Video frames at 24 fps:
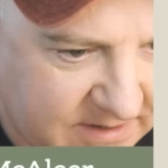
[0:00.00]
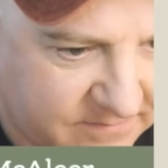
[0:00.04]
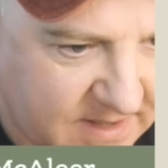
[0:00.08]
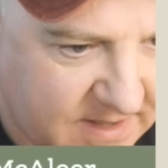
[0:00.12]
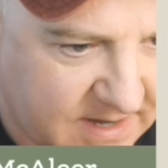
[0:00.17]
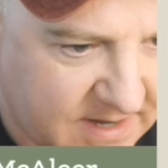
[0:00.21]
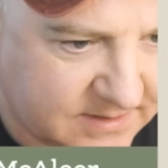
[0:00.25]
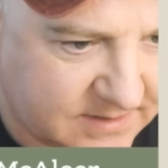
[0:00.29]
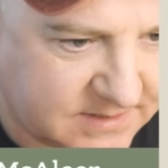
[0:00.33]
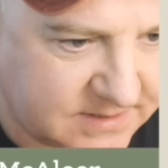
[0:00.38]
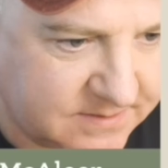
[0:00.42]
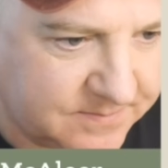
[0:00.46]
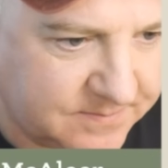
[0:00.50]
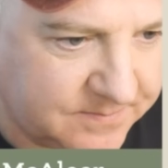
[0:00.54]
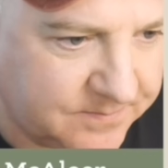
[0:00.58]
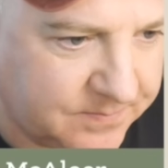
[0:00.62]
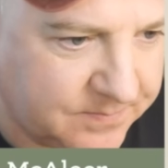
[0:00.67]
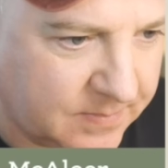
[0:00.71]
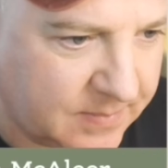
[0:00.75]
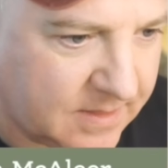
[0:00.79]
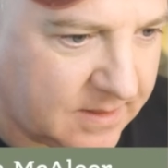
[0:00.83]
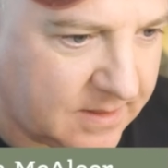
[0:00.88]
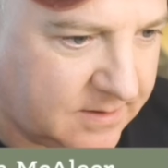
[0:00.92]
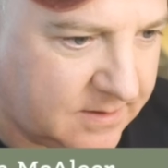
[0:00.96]
that,
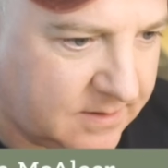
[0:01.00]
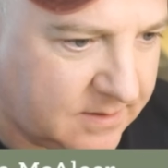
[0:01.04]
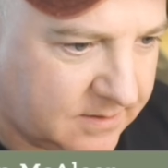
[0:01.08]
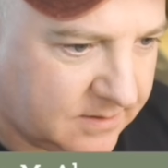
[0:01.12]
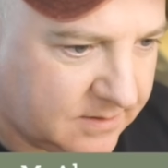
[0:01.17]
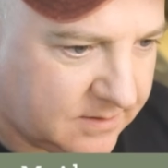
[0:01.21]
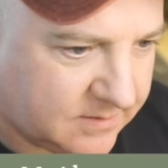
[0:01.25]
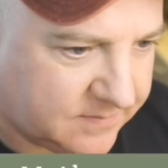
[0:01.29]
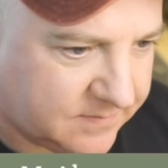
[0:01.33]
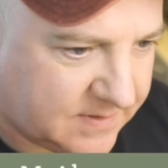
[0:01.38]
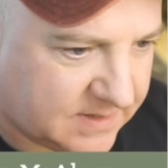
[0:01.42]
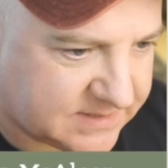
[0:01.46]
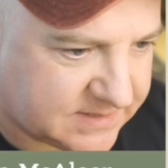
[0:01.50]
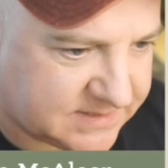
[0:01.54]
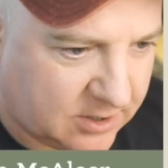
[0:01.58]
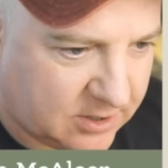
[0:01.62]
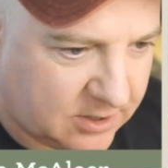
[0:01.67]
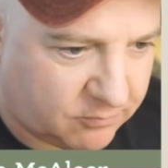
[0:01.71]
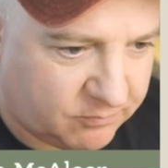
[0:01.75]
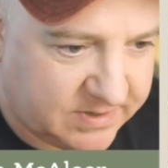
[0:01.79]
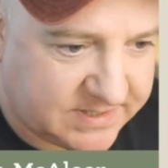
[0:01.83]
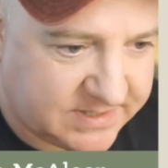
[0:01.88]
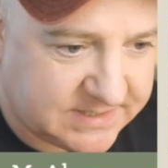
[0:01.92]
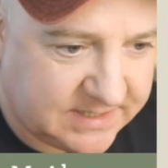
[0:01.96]
that's now
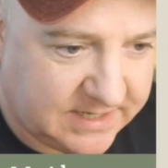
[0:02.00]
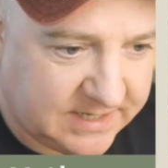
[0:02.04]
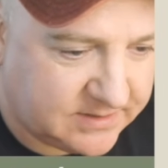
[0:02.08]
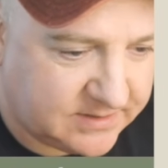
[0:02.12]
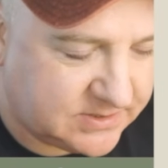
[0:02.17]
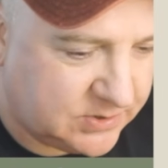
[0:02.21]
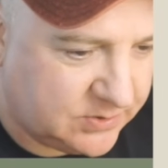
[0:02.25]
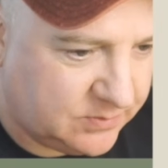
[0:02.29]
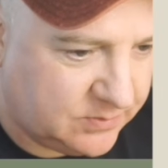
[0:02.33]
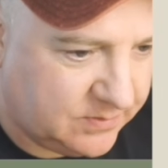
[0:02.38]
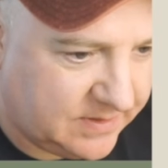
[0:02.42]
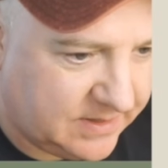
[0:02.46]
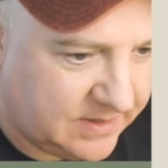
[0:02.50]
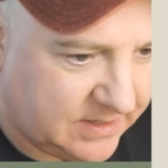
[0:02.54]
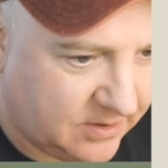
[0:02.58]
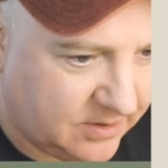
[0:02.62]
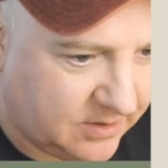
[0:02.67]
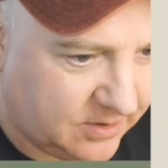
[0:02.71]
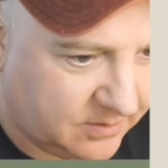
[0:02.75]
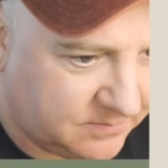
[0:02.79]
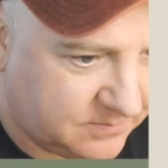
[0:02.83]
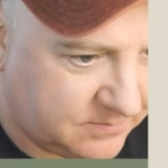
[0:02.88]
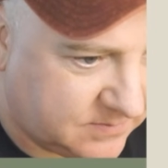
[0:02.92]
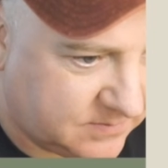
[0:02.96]
written it to the,
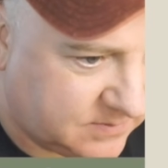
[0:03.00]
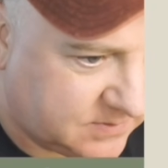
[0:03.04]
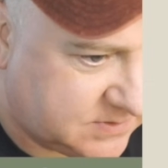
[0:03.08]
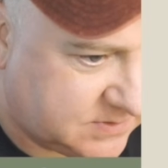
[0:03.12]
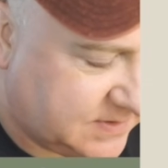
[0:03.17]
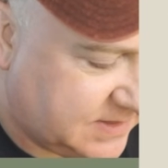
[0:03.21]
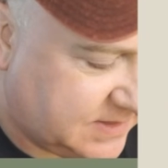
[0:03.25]
uh, to the